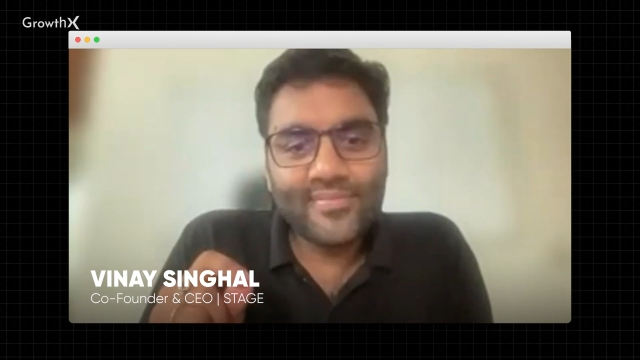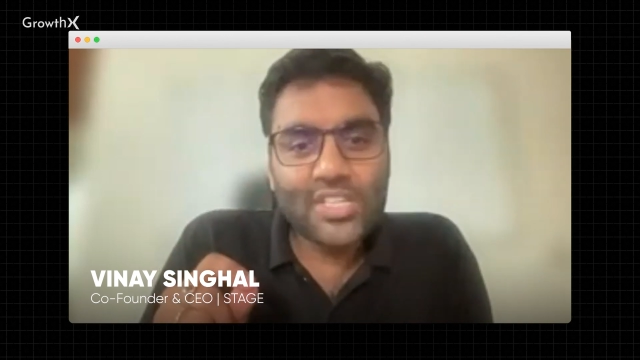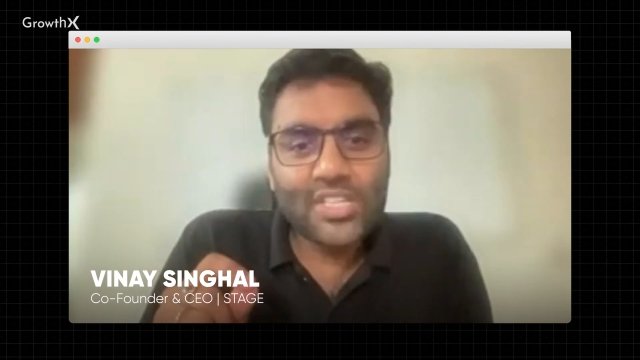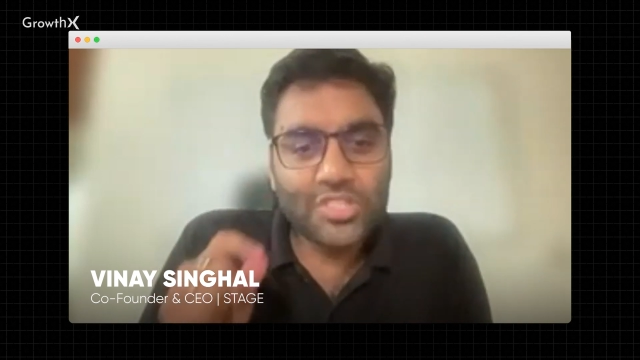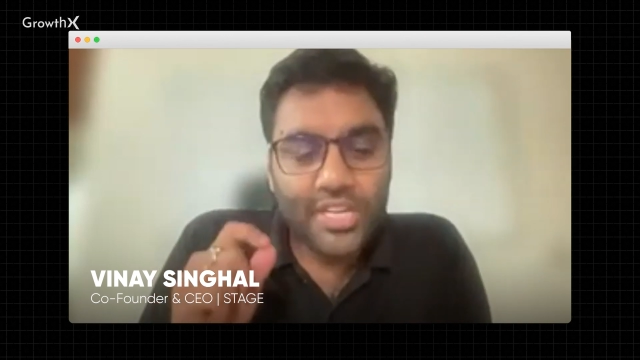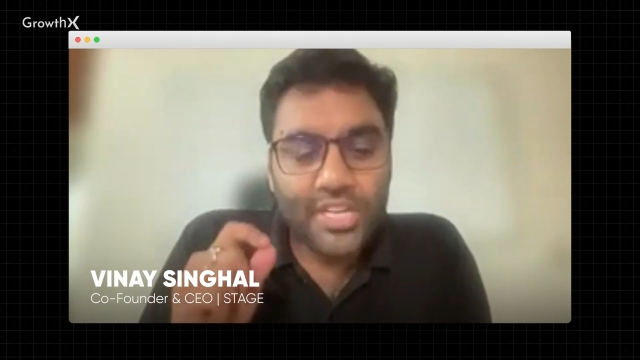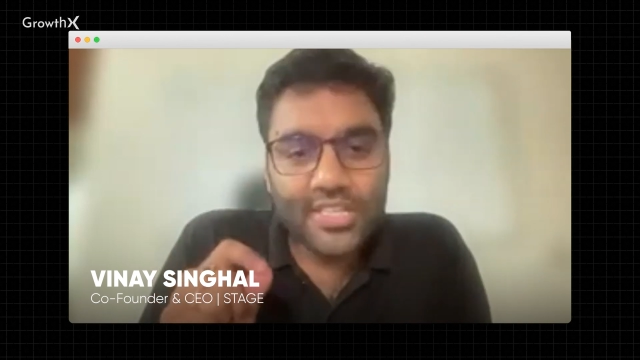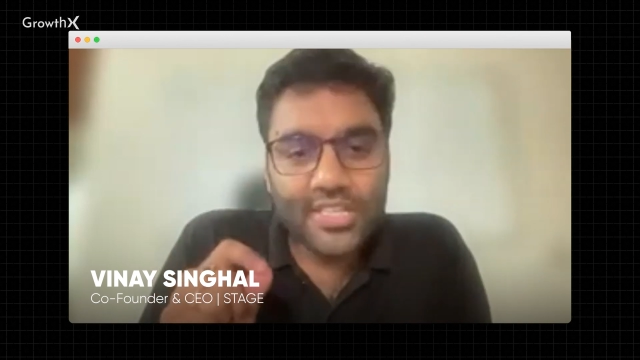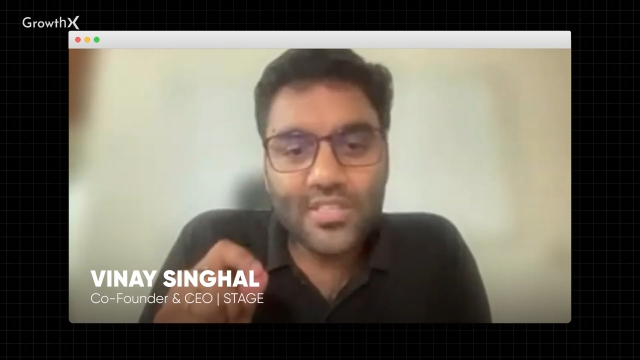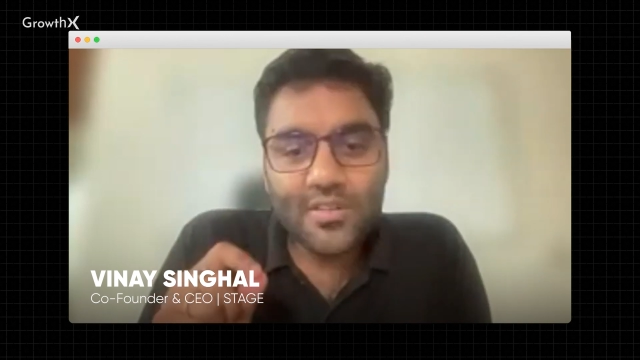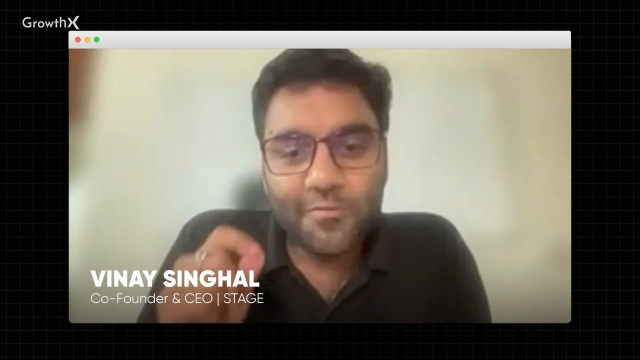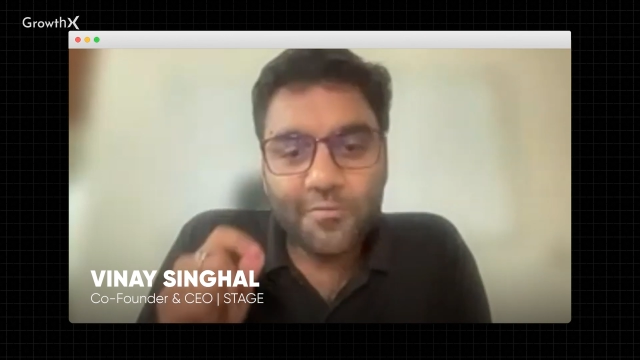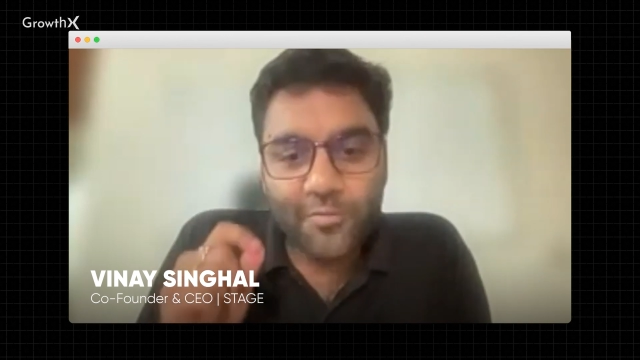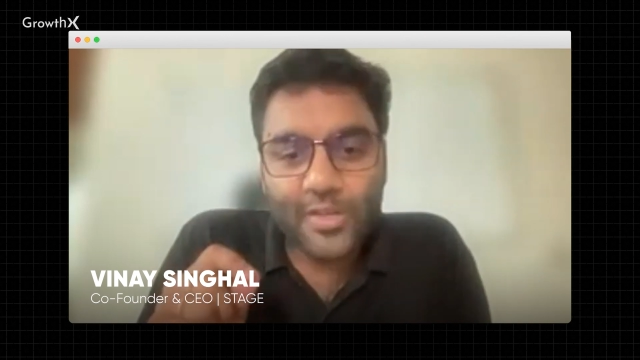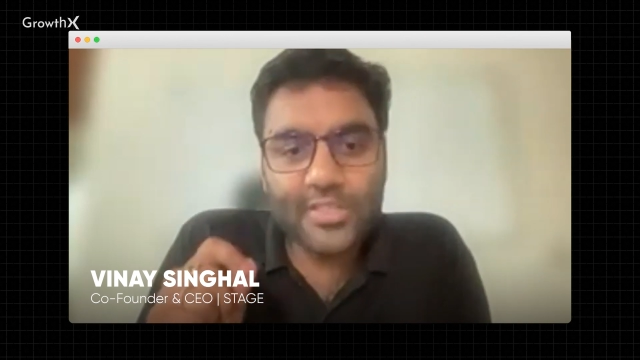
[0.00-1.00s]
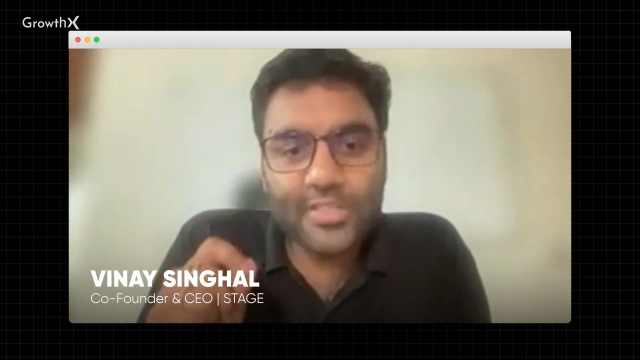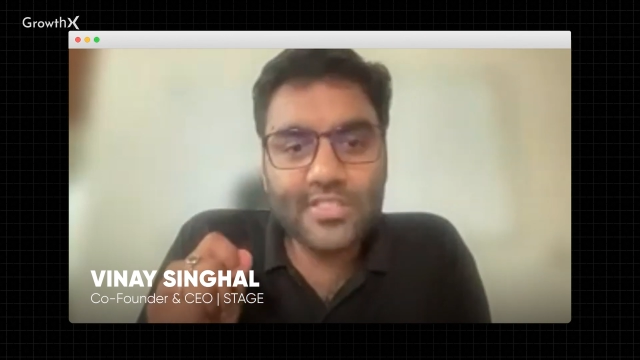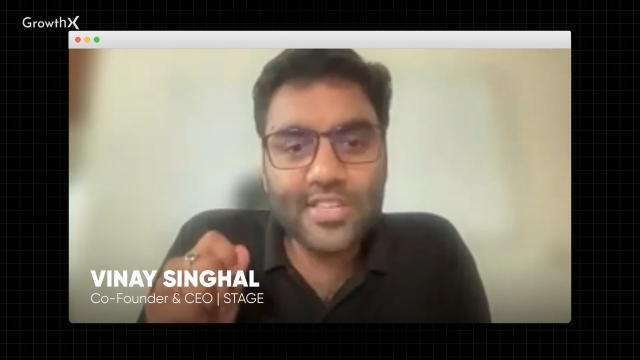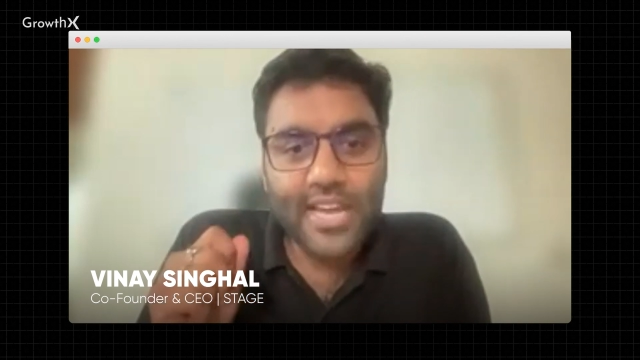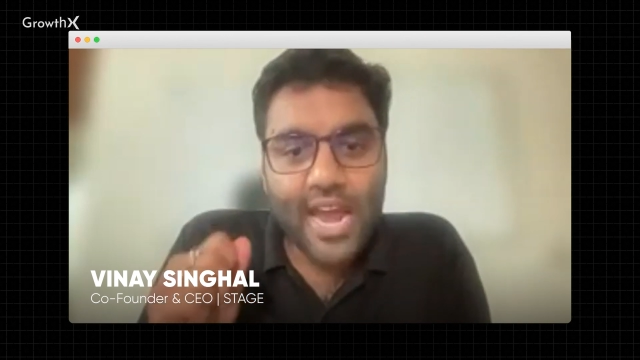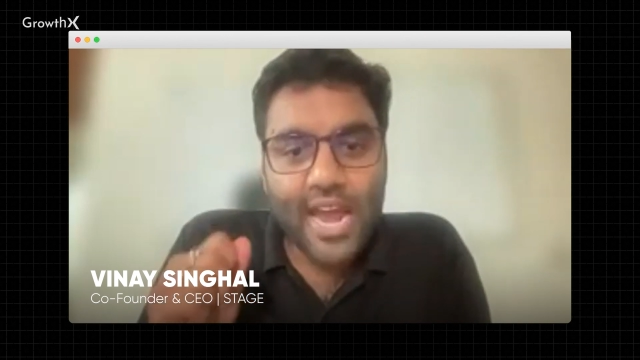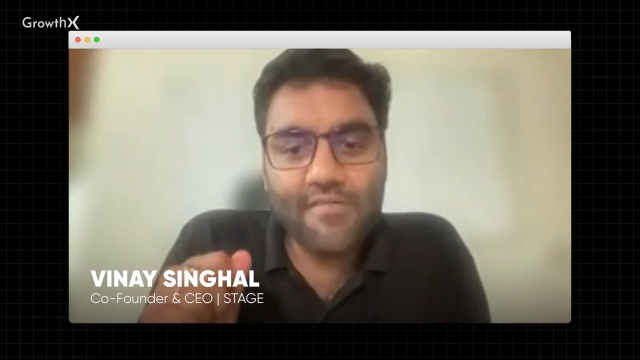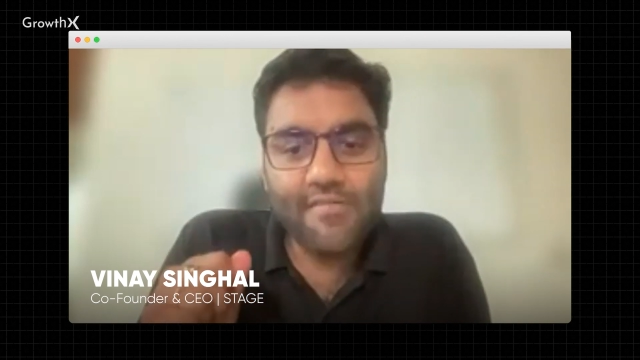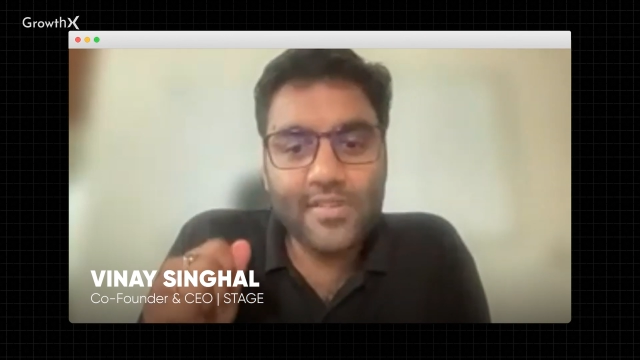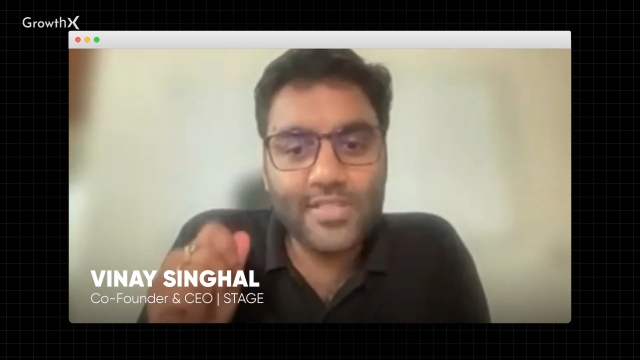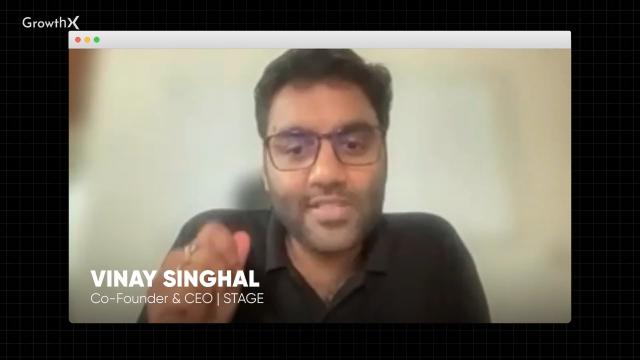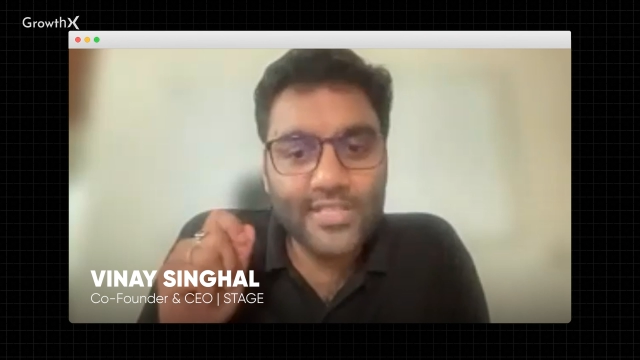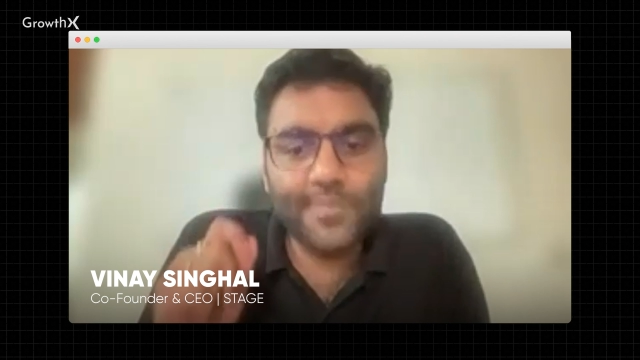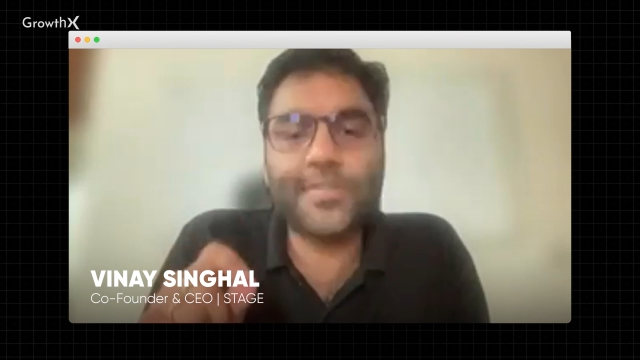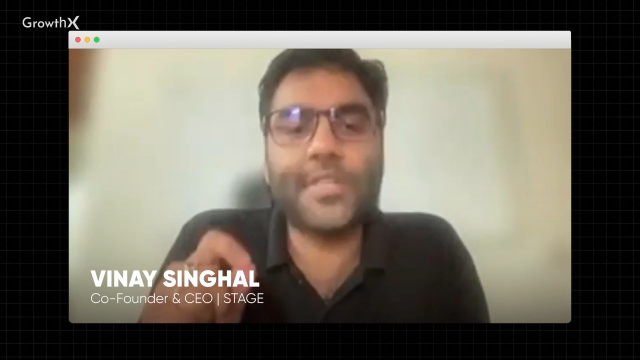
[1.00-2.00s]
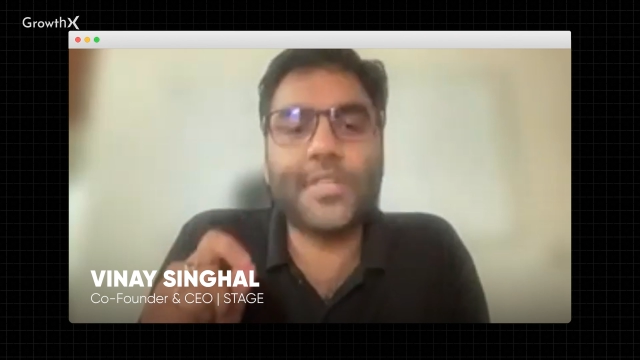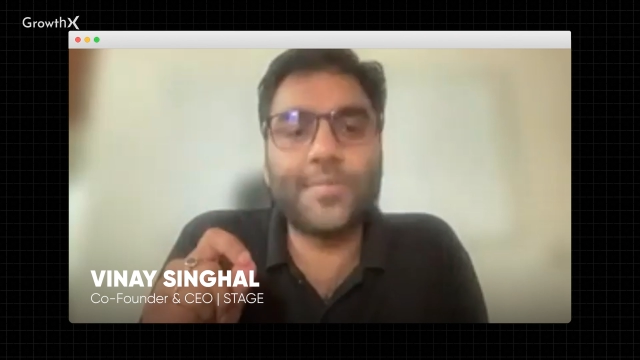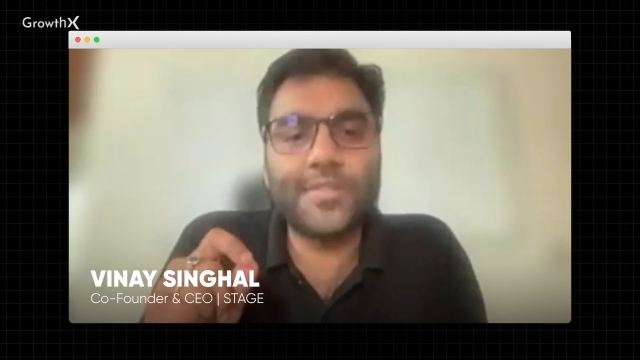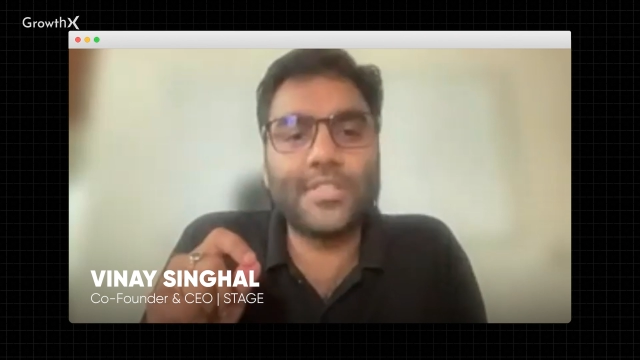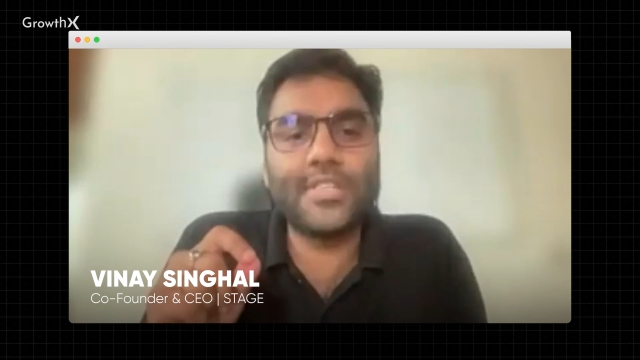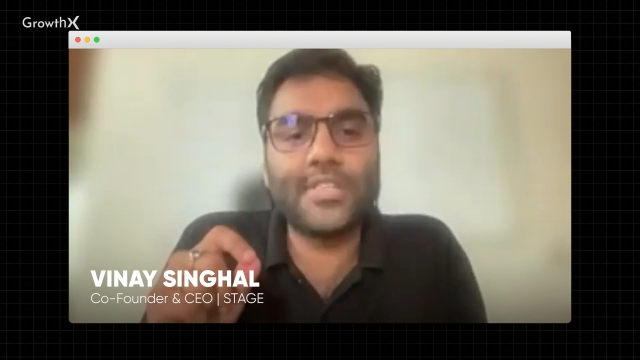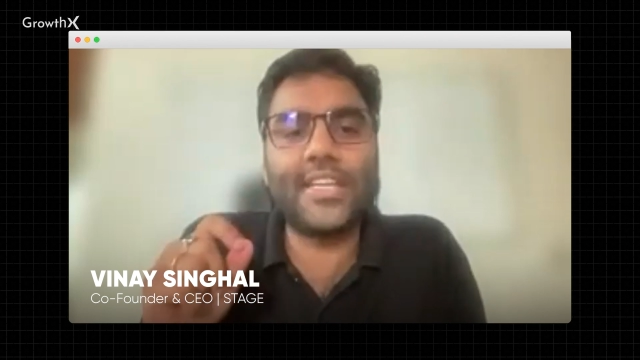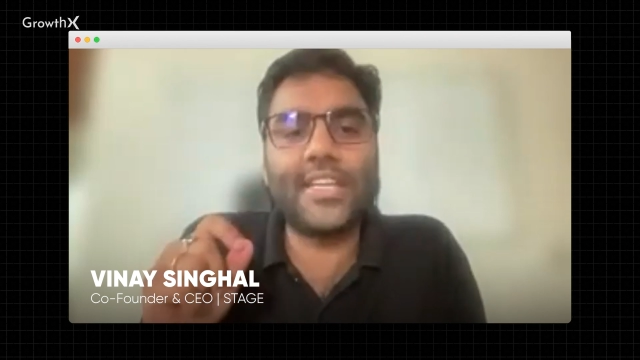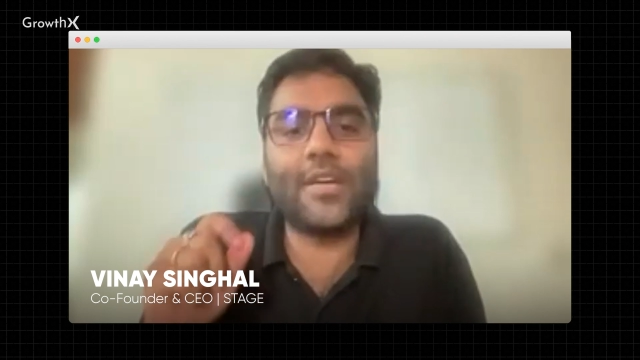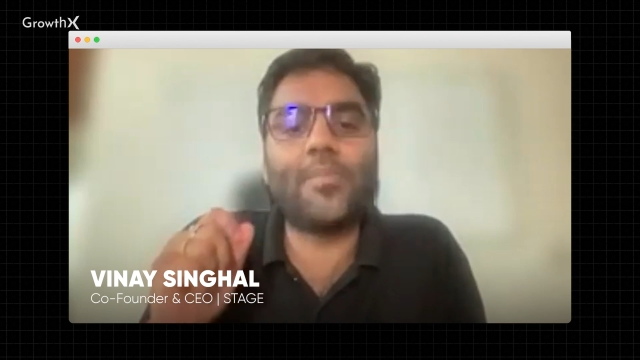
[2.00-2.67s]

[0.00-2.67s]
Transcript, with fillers: Stage is the first ever subscription that they